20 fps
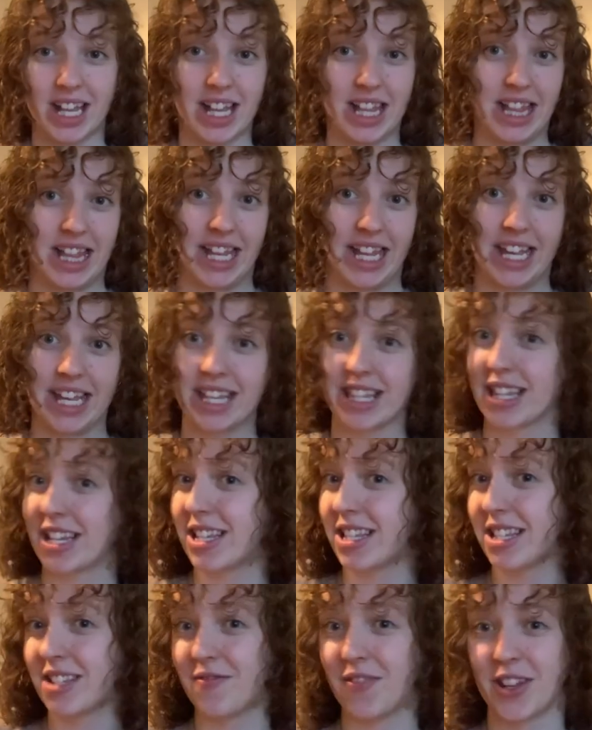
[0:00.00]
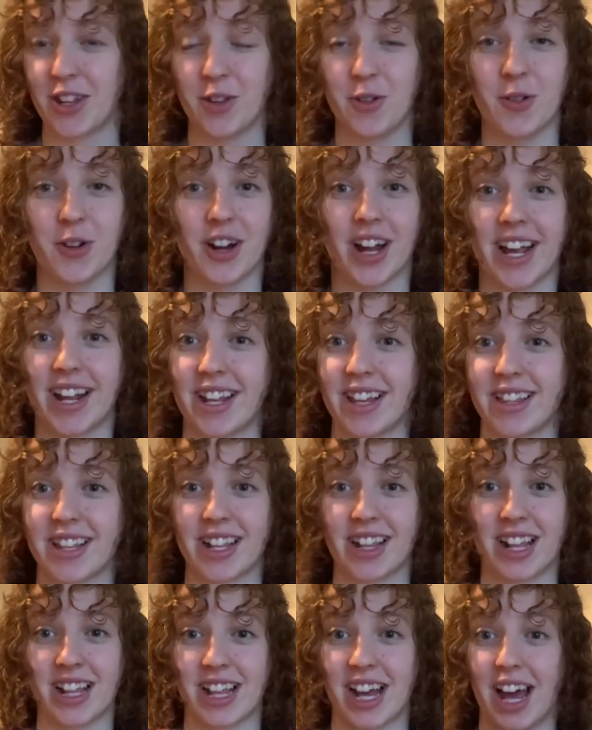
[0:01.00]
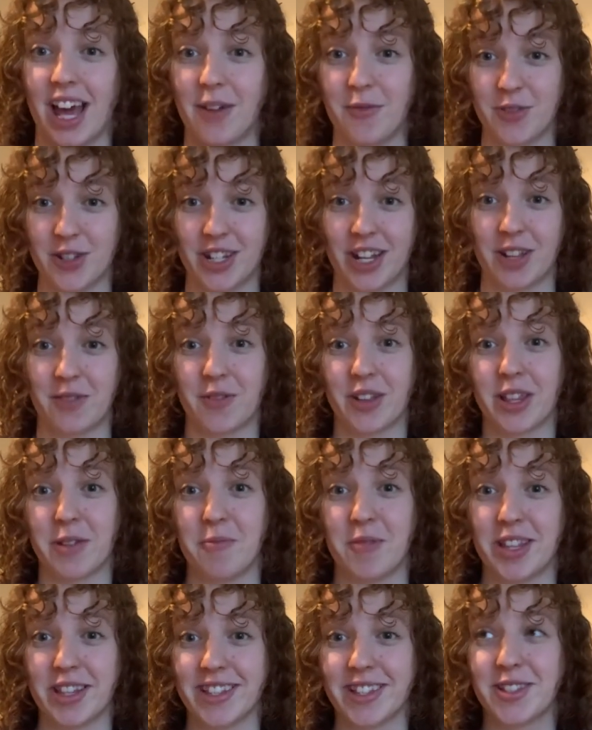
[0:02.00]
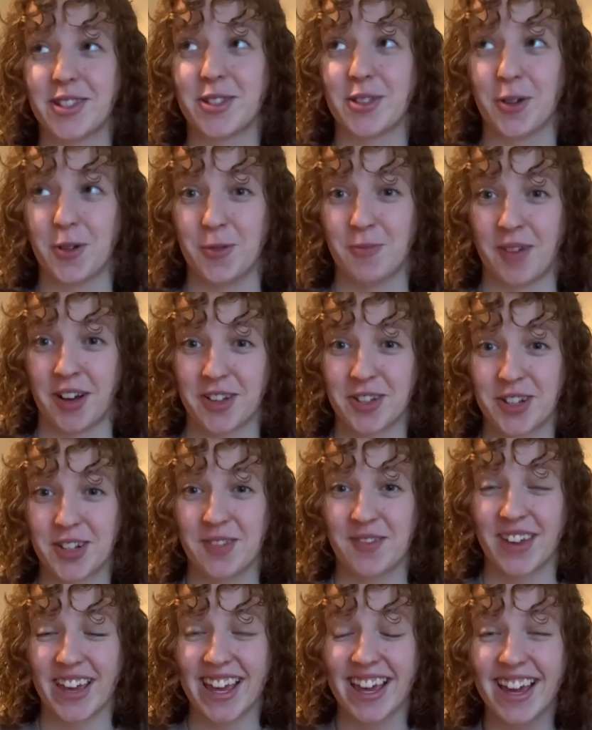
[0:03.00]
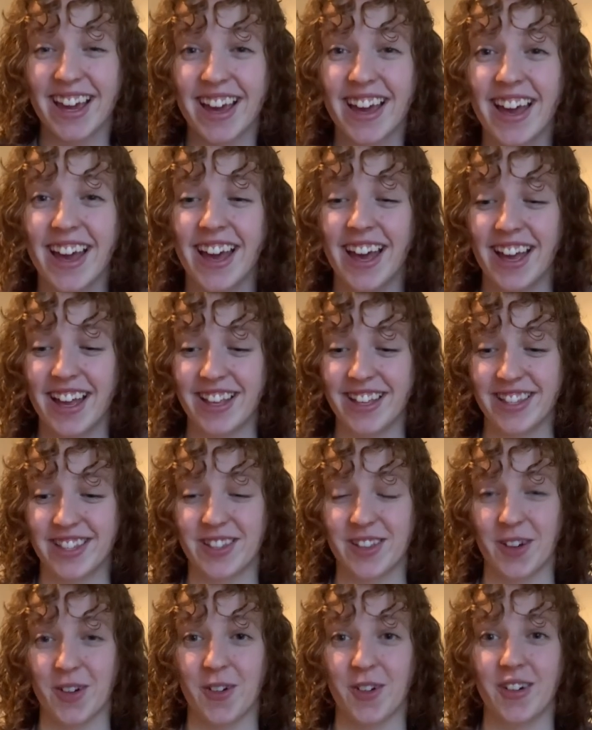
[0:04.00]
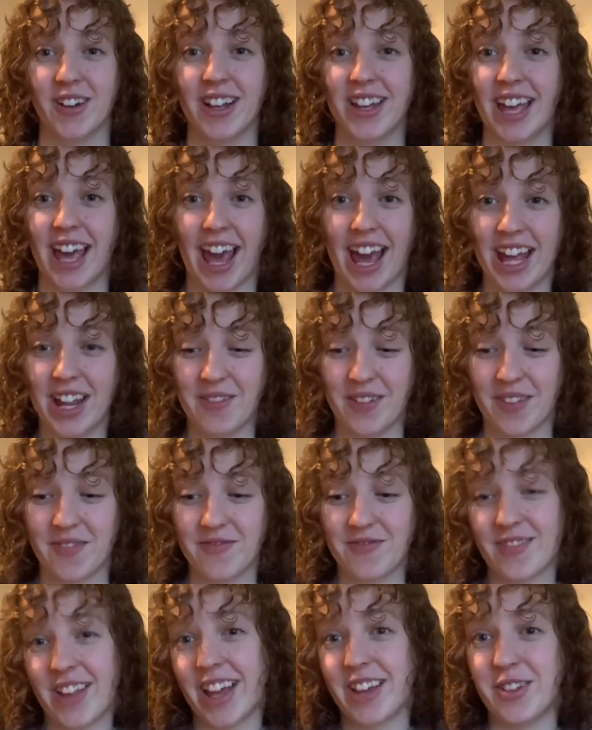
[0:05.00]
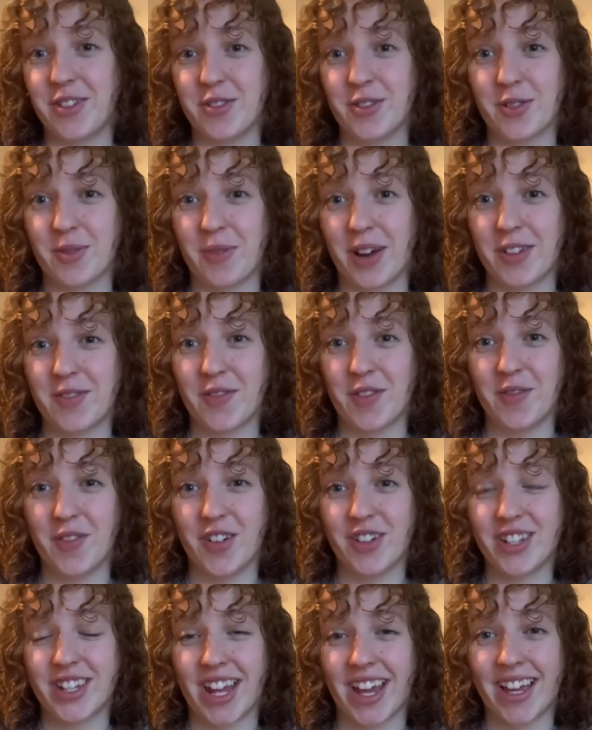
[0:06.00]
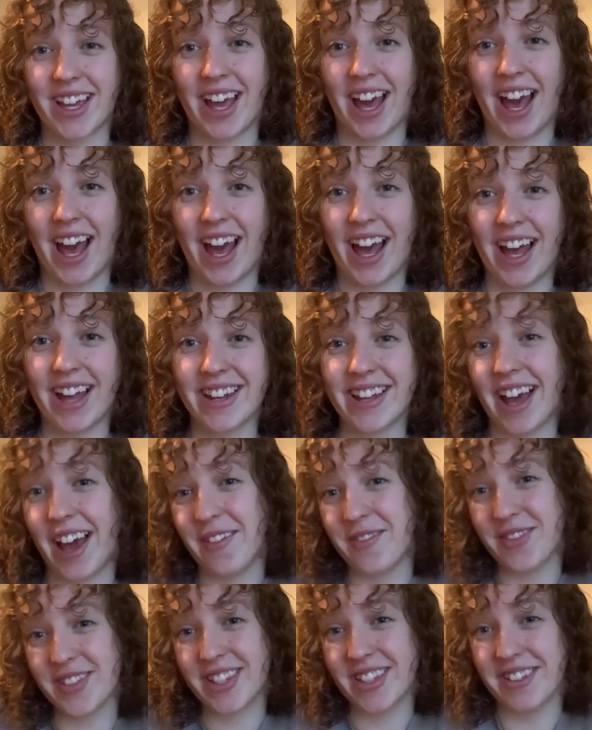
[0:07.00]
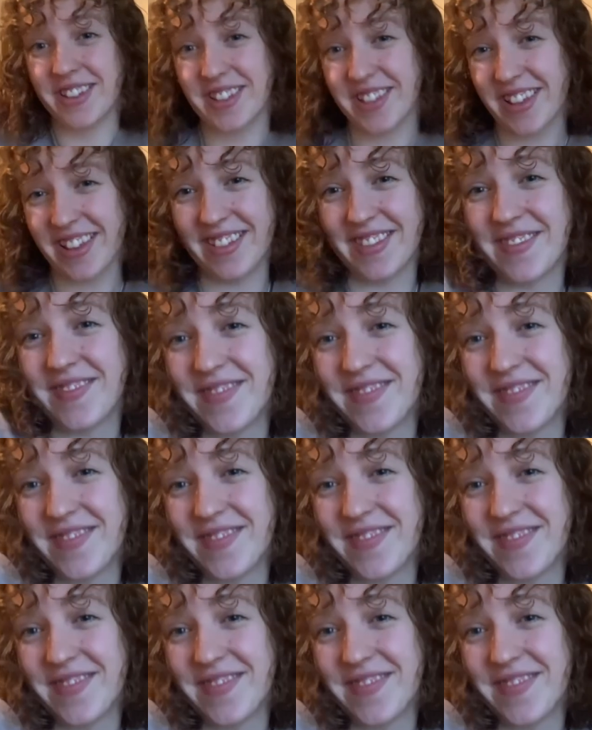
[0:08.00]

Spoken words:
like this video or anything like that, it would genuinely mean so much to me. So anyway, thank you so much for watching, and I will see you all soon.